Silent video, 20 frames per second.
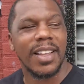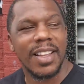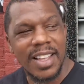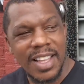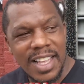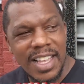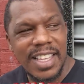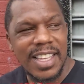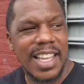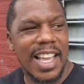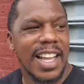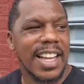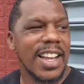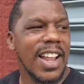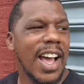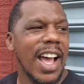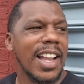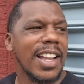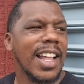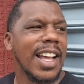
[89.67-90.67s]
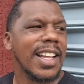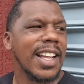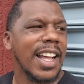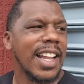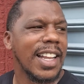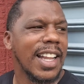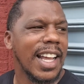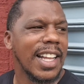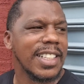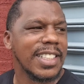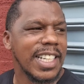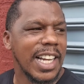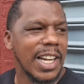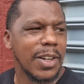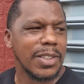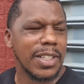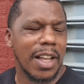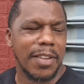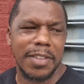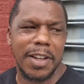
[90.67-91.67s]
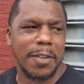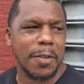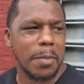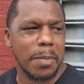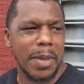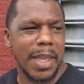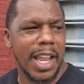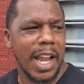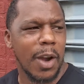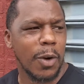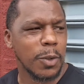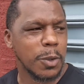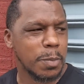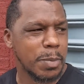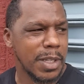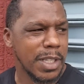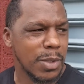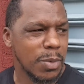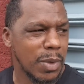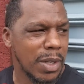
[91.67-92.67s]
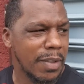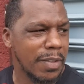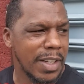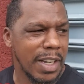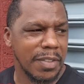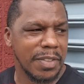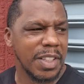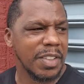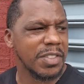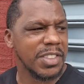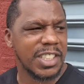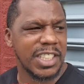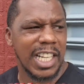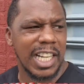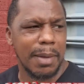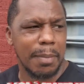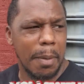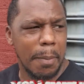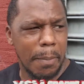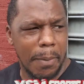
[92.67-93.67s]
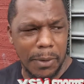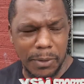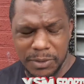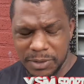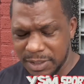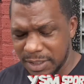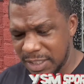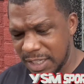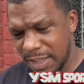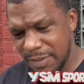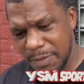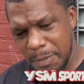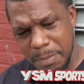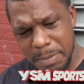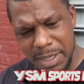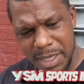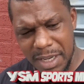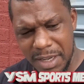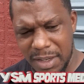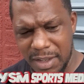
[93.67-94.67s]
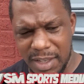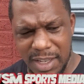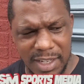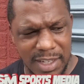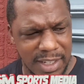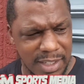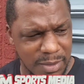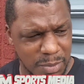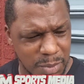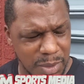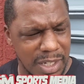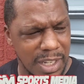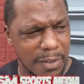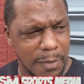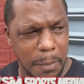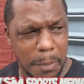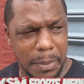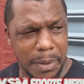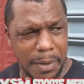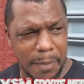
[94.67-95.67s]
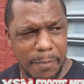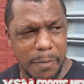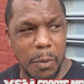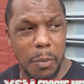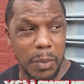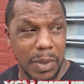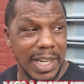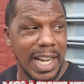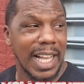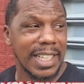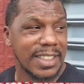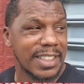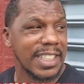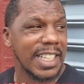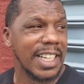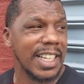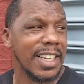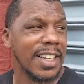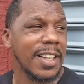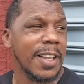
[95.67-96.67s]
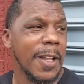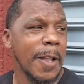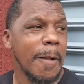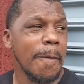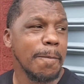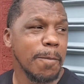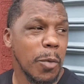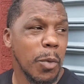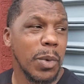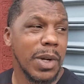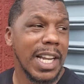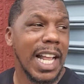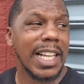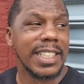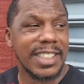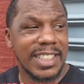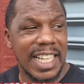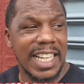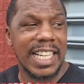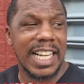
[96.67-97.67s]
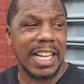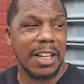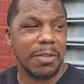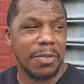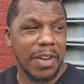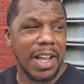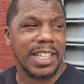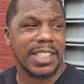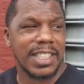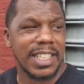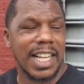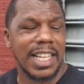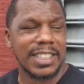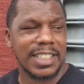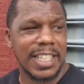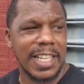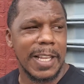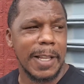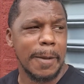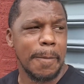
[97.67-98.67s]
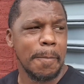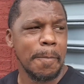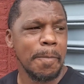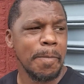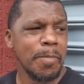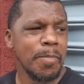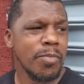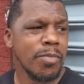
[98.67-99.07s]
But, yeah, no, nah, I like Terrence. I've never met Errol Spence, whatever. Never even seen him in person. Never been in his whatever. But from what I seen in the fights that I seen,